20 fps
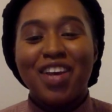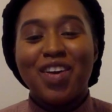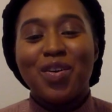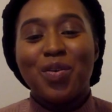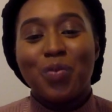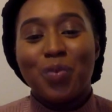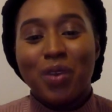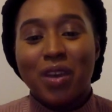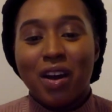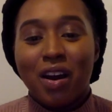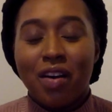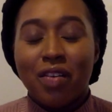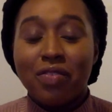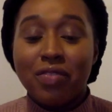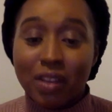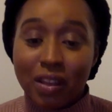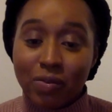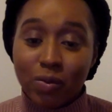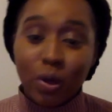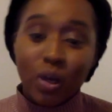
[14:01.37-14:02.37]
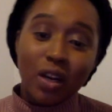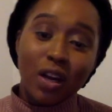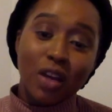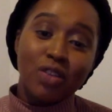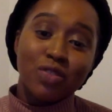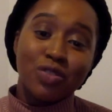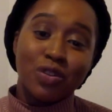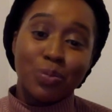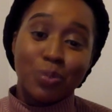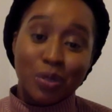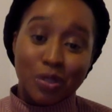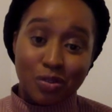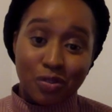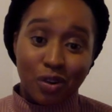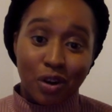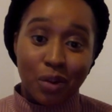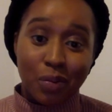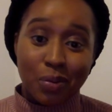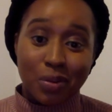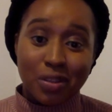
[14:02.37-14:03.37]
We are V100
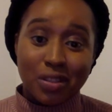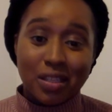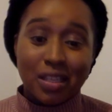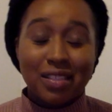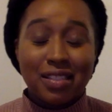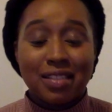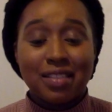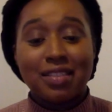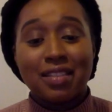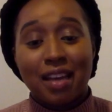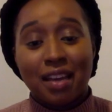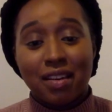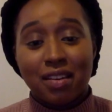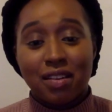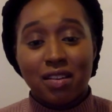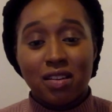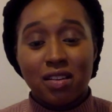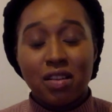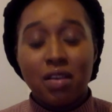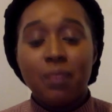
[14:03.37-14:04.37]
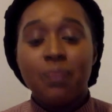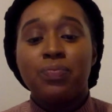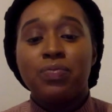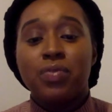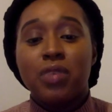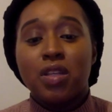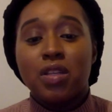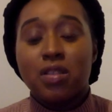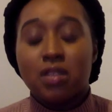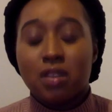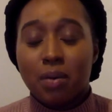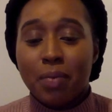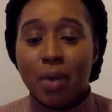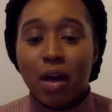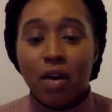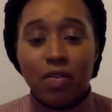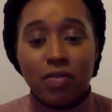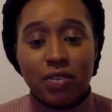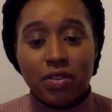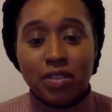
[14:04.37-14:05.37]
prescribers a standard. Some
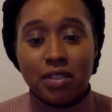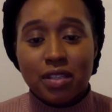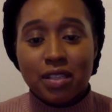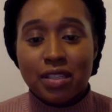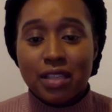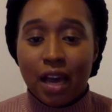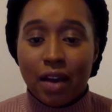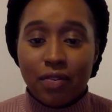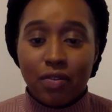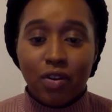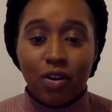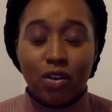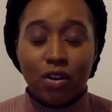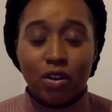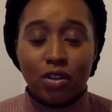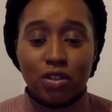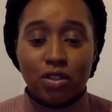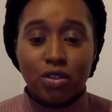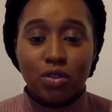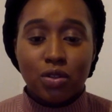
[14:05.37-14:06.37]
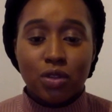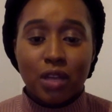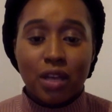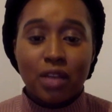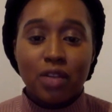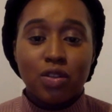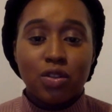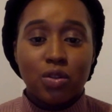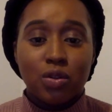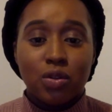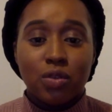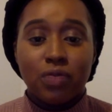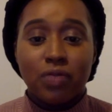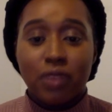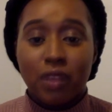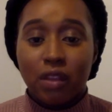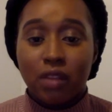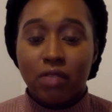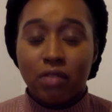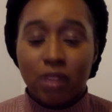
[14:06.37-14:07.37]
health visitors have gone on to then do the
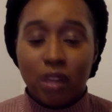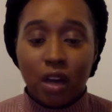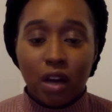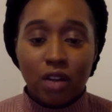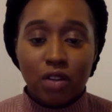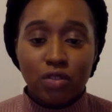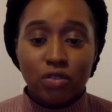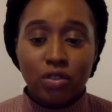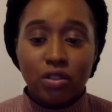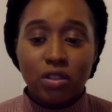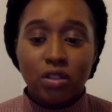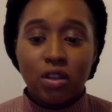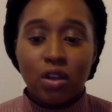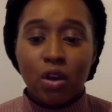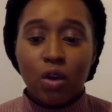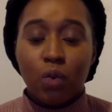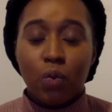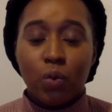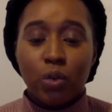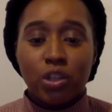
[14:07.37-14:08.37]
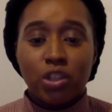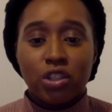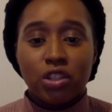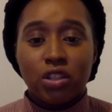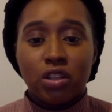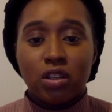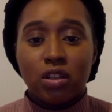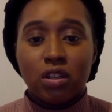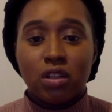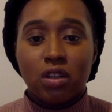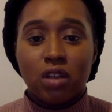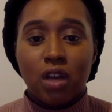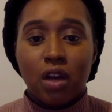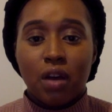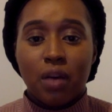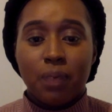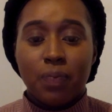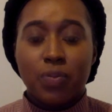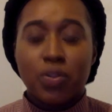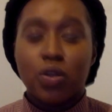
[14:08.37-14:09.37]
V300, which
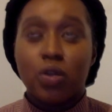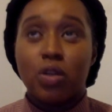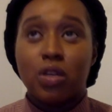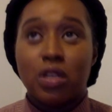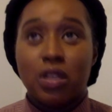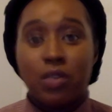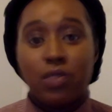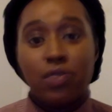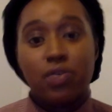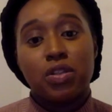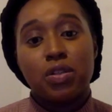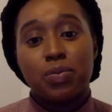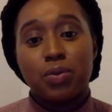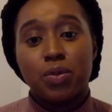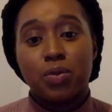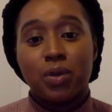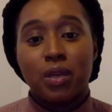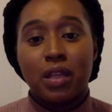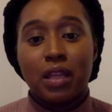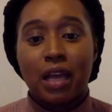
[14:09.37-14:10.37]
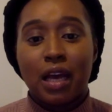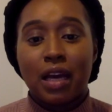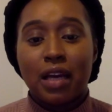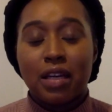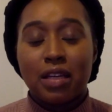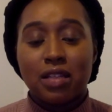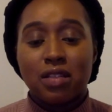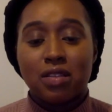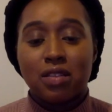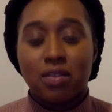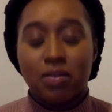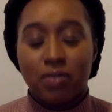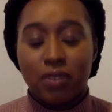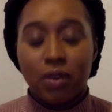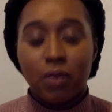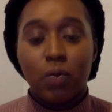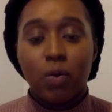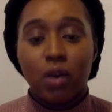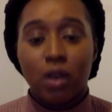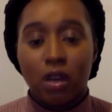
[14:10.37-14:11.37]
so the difference between that is the
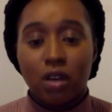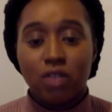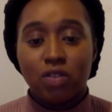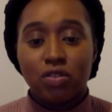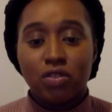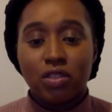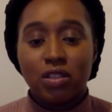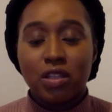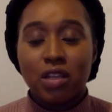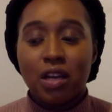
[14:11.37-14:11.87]
V100